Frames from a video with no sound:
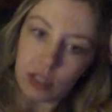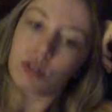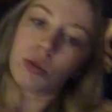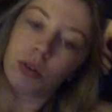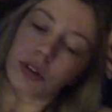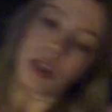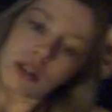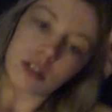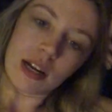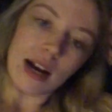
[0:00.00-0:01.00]
That's cool.
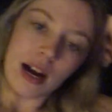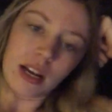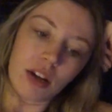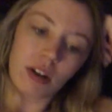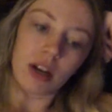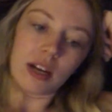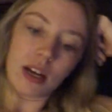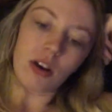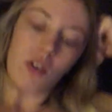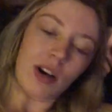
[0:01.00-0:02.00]
Dalton's at hockey right
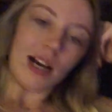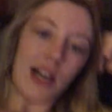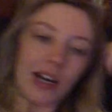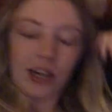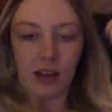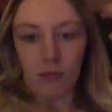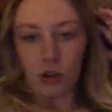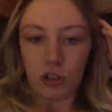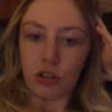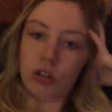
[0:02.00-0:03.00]
now. I am
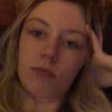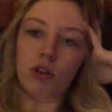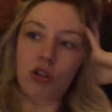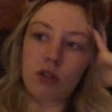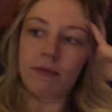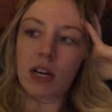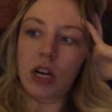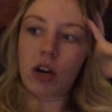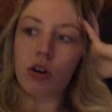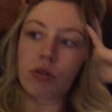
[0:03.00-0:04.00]
watching some YouTube
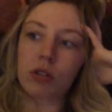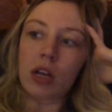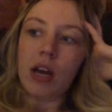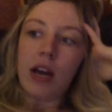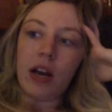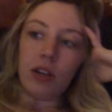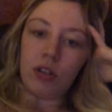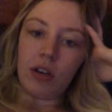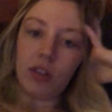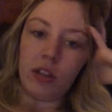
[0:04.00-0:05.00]
videos. I
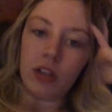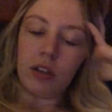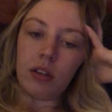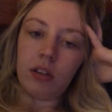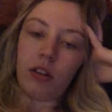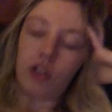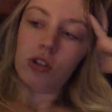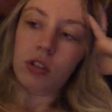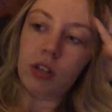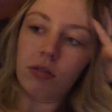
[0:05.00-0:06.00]
started the
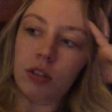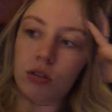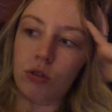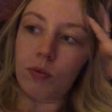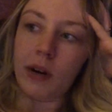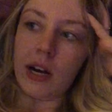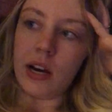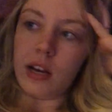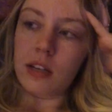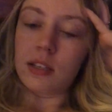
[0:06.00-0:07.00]
13 Reasons
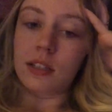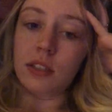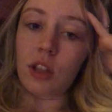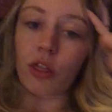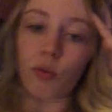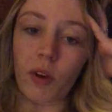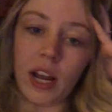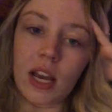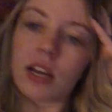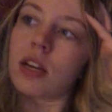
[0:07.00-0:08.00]
Why season
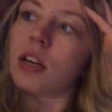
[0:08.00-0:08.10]
3.